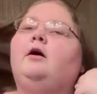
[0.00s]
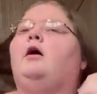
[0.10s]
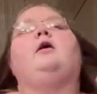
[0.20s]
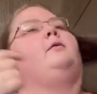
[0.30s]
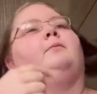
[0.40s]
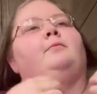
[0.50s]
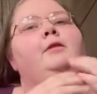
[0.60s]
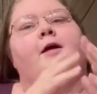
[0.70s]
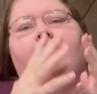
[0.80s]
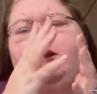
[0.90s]

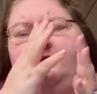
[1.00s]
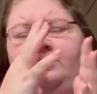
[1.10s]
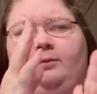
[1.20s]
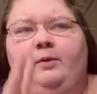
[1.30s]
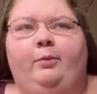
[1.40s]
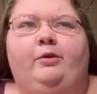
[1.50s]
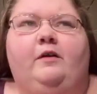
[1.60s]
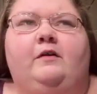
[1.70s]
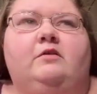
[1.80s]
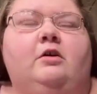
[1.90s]
Now that I've done my
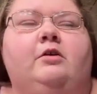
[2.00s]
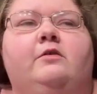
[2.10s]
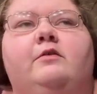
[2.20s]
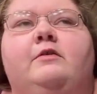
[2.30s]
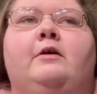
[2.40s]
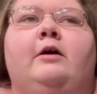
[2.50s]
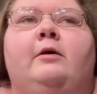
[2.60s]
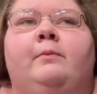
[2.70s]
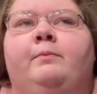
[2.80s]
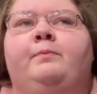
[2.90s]
birthday starts,
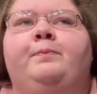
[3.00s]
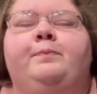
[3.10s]
I